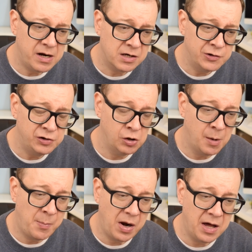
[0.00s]
are going to
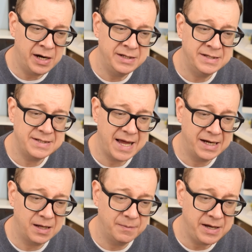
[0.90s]
apply this
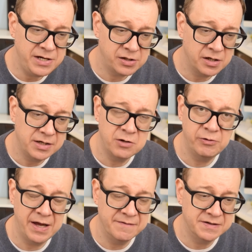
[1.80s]
animation that
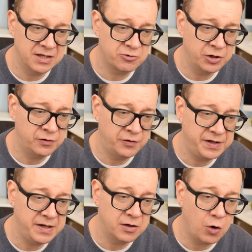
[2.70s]
we have set right over
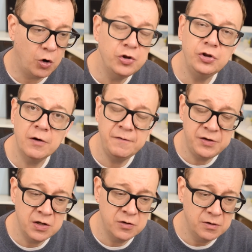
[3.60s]
here on the
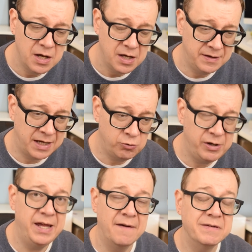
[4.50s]
view that
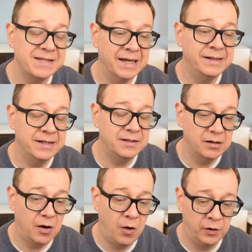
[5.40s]
we have set it
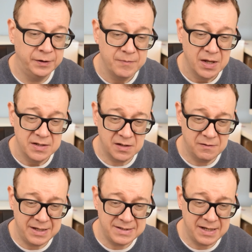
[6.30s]
on. So
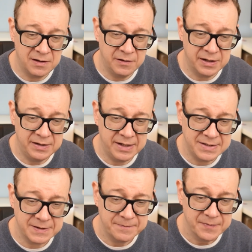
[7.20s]
let's take a look at
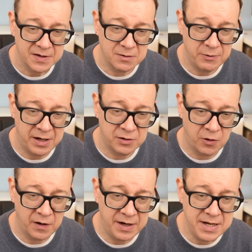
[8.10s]
this. So we are
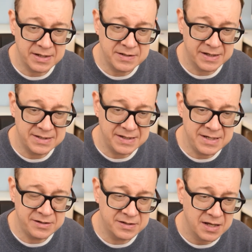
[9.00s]
toggling. As you can see,
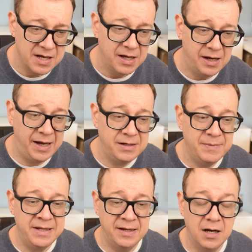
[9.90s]
it's just
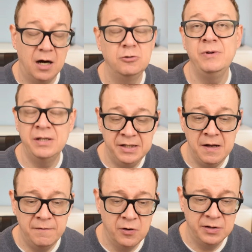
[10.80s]
animating out with the
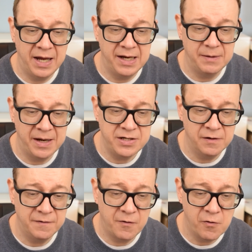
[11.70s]
default animation,
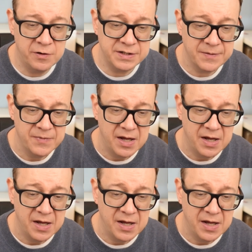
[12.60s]
of course.